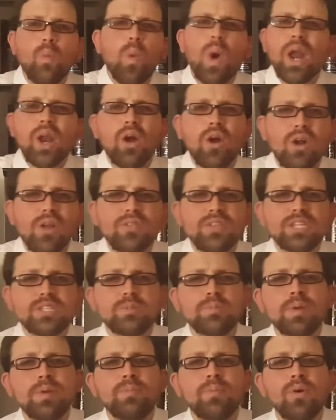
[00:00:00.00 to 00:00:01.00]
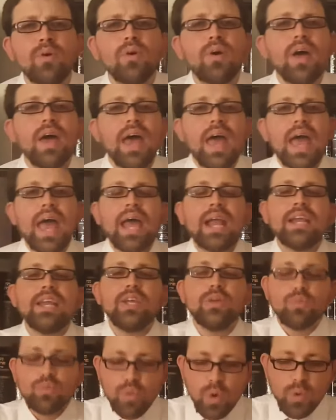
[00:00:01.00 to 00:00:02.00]
What are these people? And
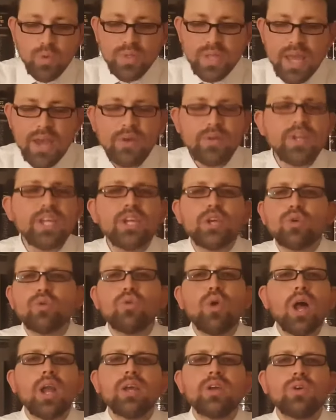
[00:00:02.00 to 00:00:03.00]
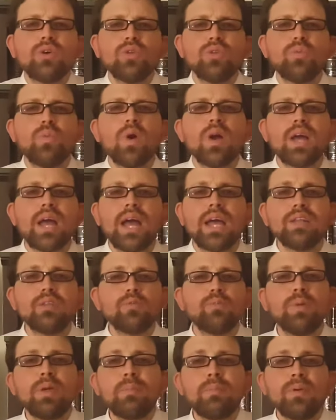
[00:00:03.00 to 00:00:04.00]
he wrote down, he chronicled what kind
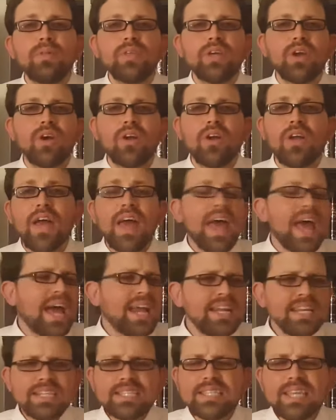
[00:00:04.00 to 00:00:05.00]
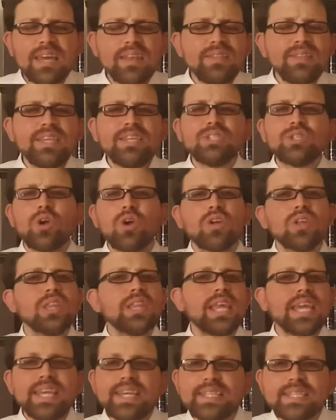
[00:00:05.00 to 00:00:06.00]
of people they are, and he said, these are
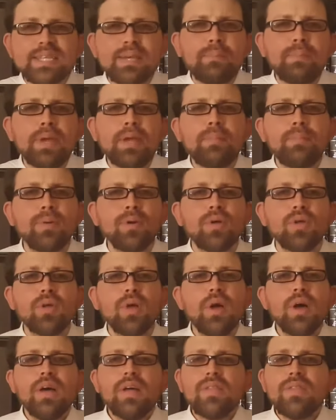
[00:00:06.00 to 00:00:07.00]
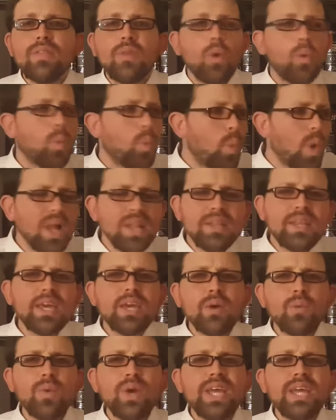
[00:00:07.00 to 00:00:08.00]
lazy people. One
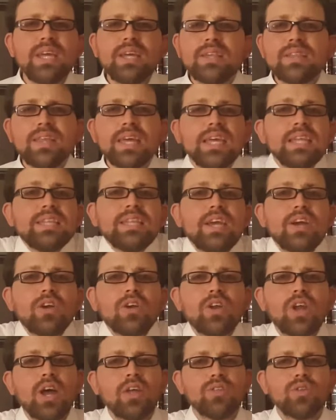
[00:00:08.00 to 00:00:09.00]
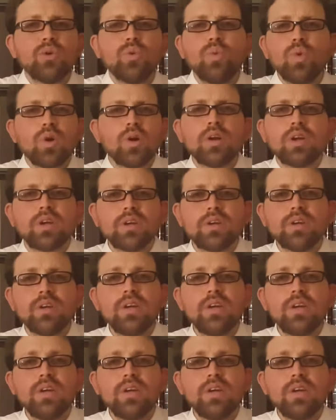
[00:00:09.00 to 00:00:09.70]
day a week, they dare not to work.